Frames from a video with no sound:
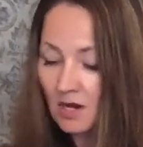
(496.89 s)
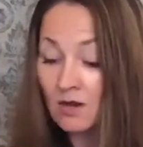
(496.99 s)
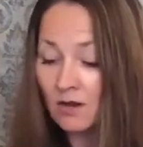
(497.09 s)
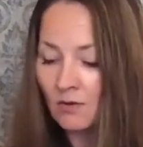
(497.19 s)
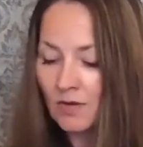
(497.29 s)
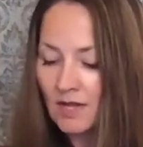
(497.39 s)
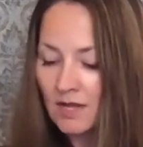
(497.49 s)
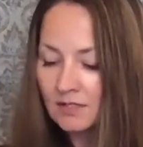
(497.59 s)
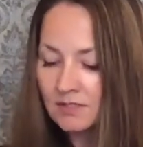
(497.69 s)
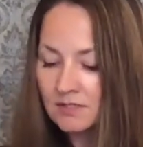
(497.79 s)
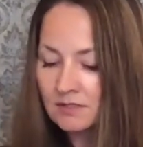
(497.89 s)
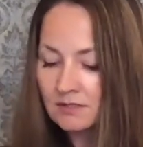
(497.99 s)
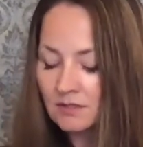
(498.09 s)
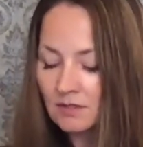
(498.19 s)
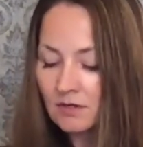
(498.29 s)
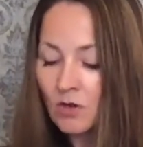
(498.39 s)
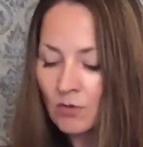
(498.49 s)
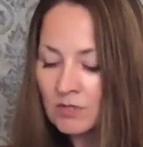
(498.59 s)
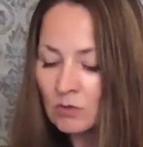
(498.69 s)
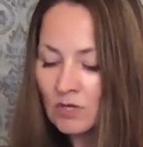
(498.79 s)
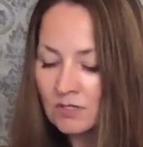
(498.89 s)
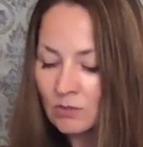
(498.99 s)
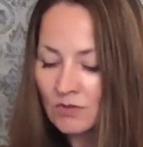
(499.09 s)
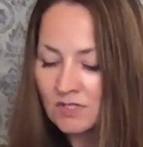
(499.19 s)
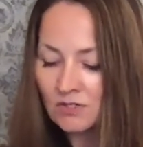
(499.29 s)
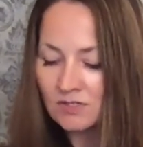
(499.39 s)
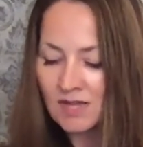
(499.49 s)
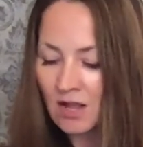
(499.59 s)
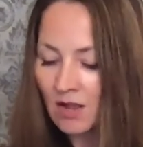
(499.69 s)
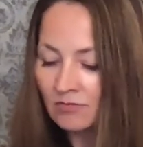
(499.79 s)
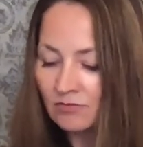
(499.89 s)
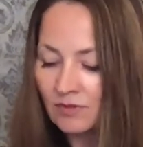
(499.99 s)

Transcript: Oh, know that you can do this yourself.